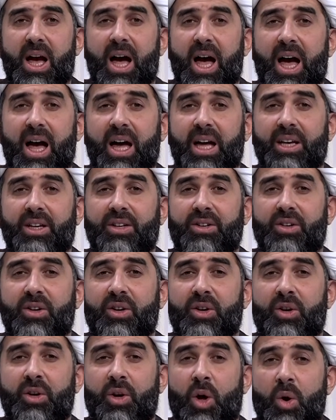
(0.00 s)
and
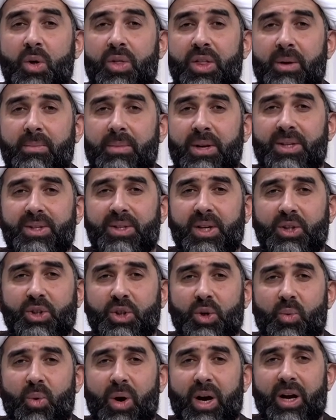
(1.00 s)
know them in such
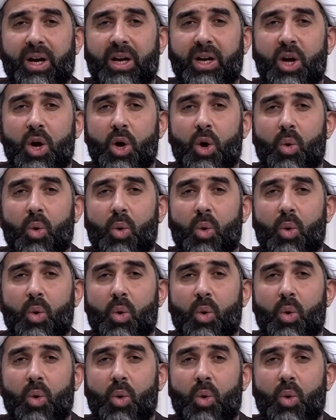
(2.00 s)
a way